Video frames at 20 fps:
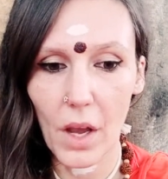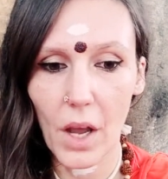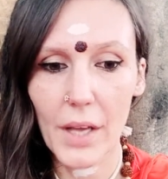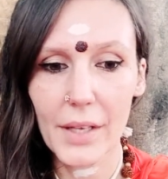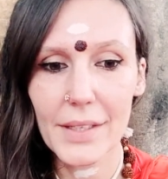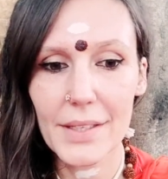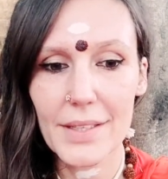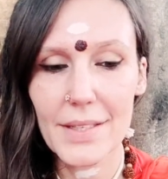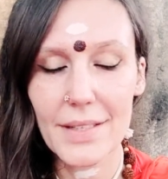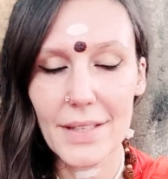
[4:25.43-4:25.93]
I
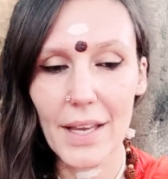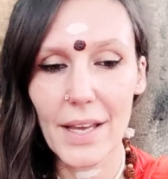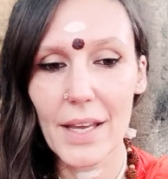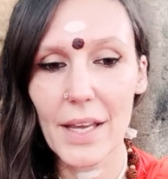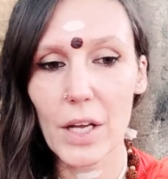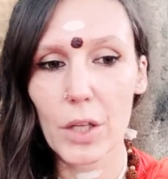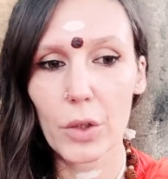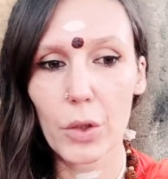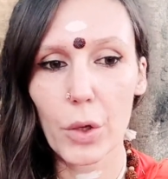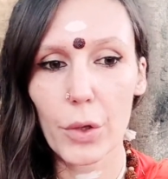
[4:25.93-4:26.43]
can
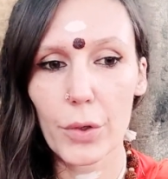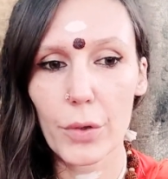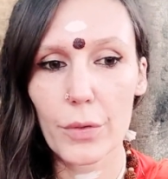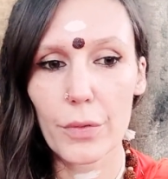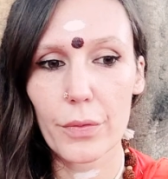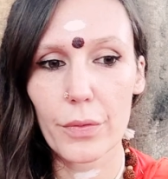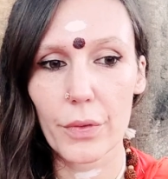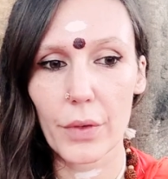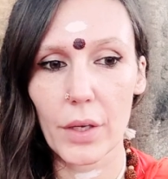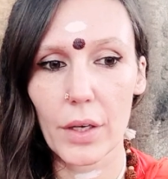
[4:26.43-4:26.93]
say a lot
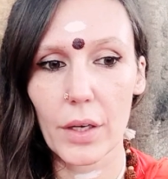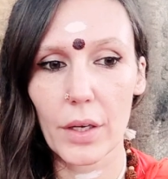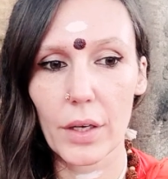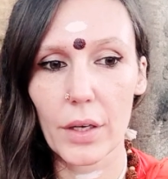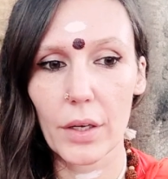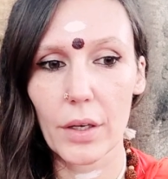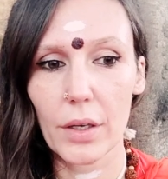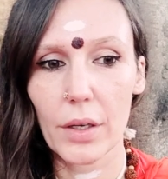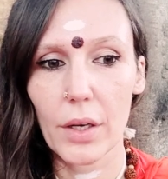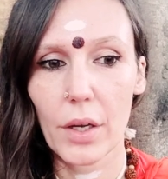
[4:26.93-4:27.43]
of
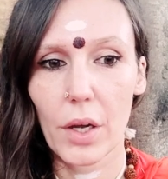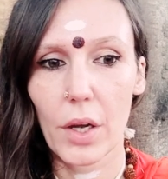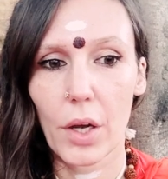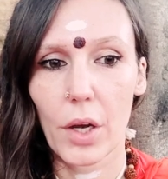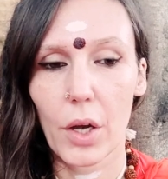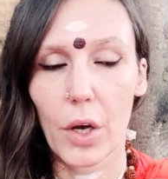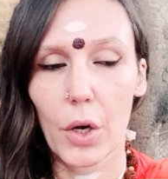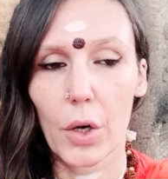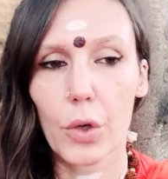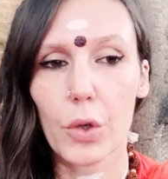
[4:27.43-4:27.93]

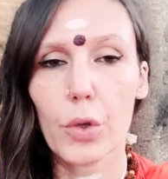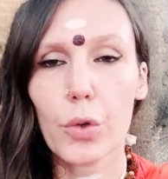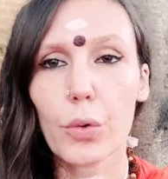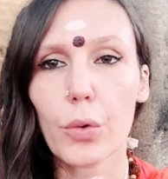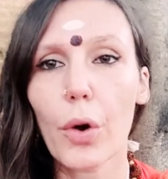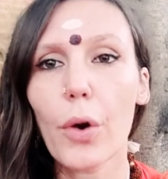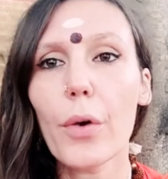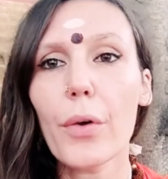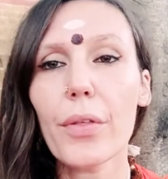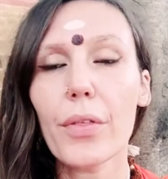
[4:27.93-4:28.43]

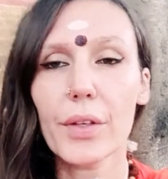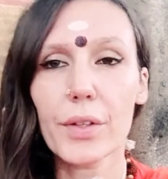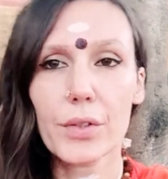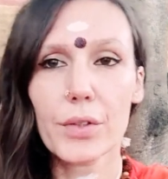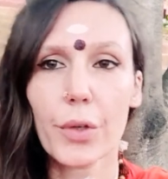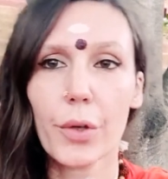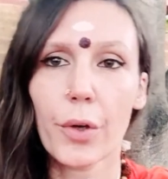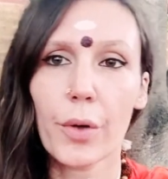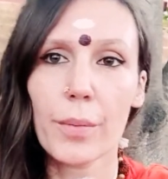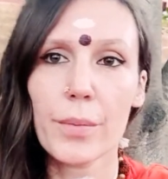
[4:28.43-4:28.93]
growth in
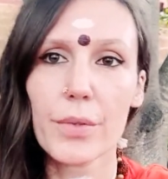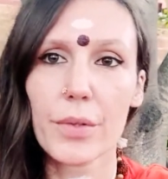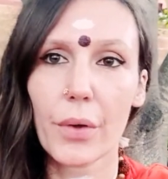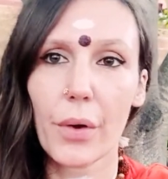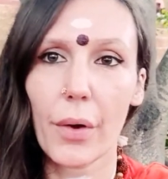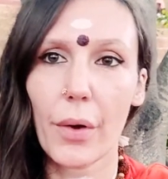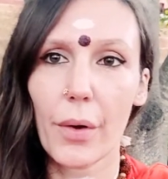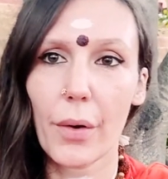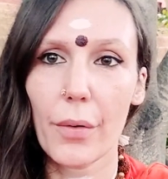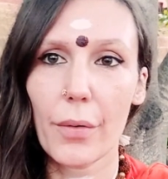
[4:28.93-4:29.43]
terms
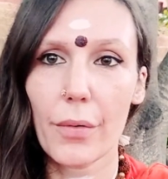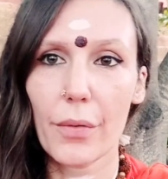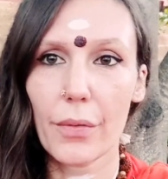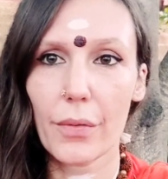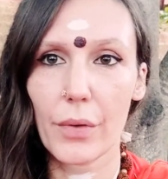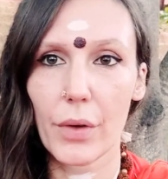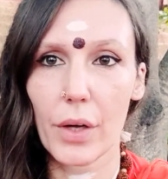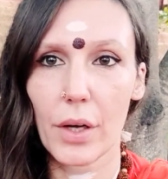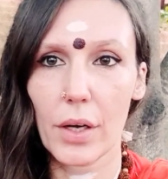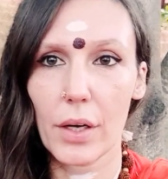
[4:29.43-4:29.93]
of
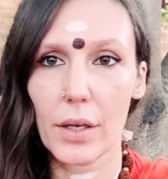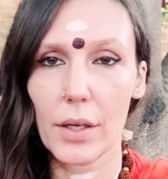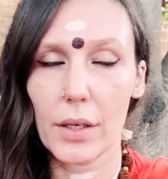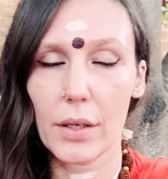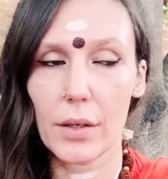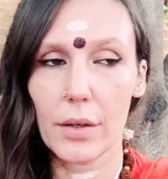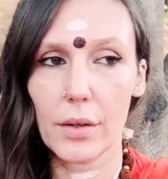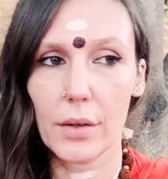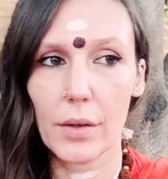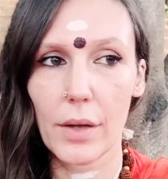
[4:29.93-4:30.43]

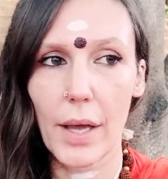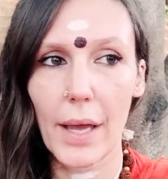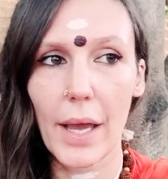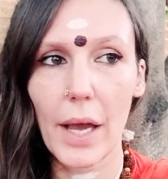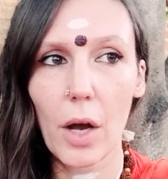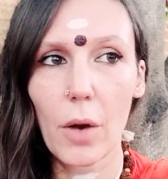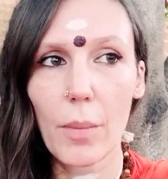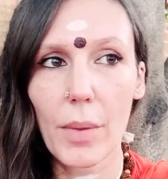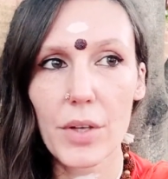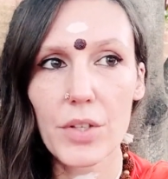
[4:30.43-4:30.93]

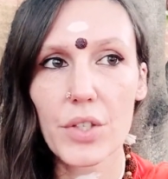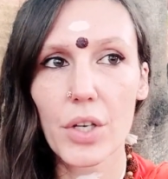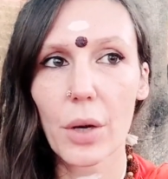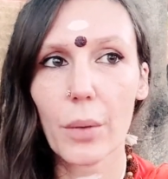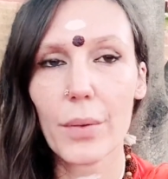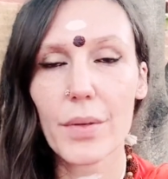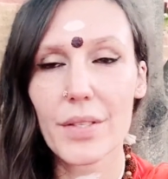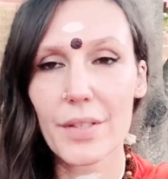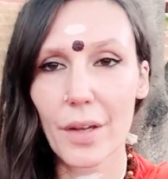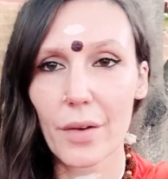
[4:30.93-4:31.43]
how much I
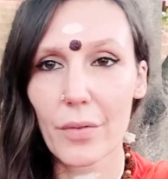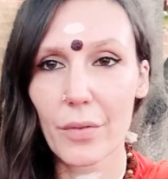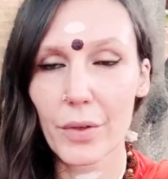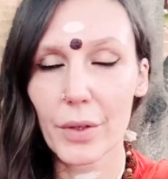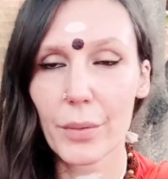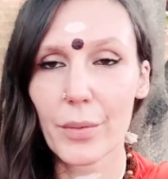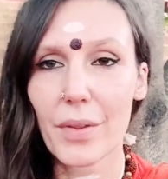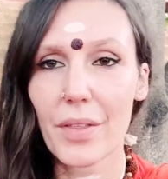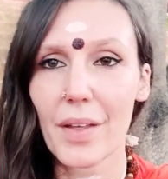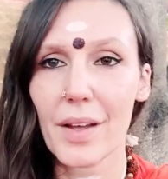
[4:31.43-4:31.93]
was
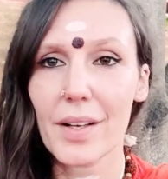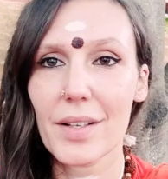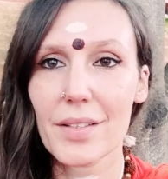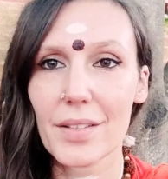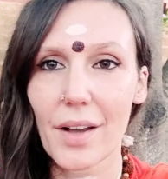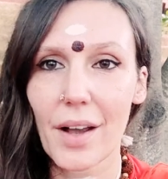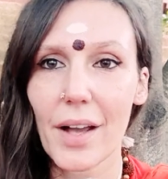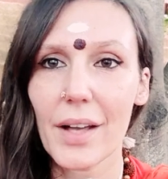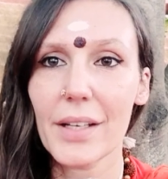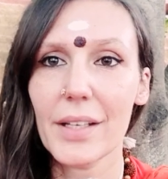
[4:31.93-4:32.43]
suffering with
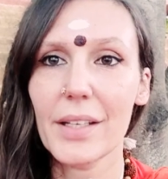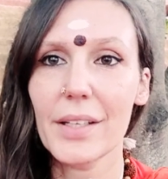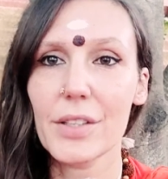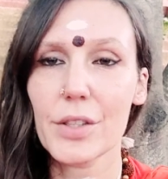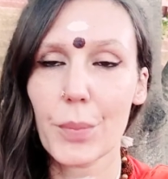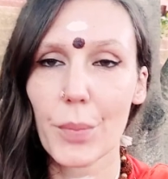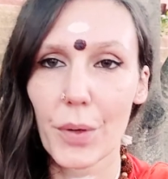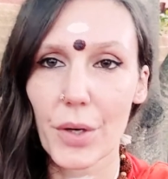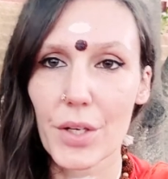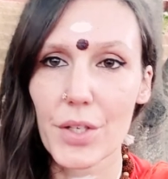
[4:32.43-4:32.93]
anxiety and
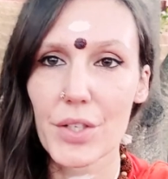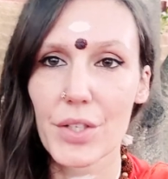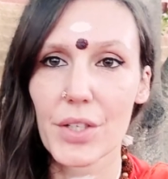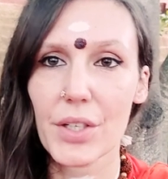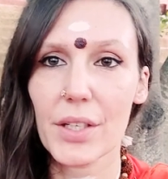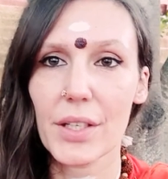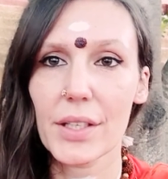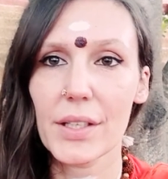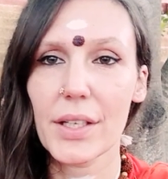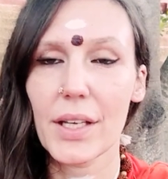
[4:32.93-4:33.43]

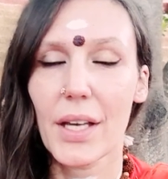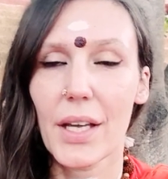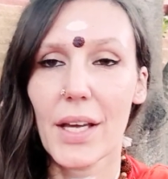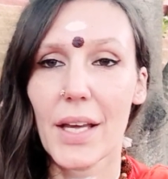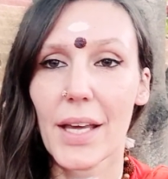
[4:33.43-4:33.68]
depression,